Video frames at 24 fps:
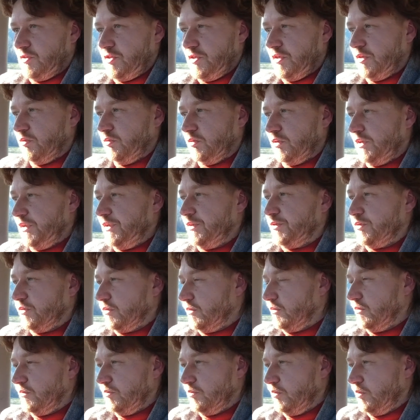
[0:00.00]

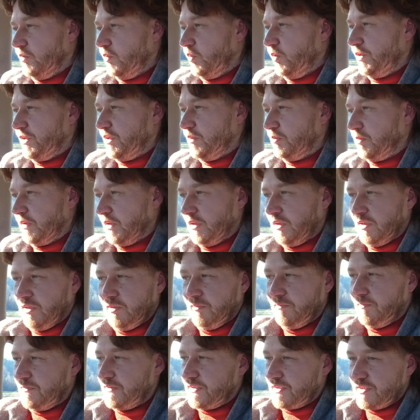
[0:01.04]
Giolito
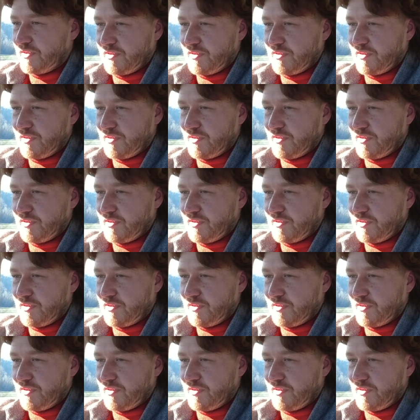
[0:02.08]
Multipla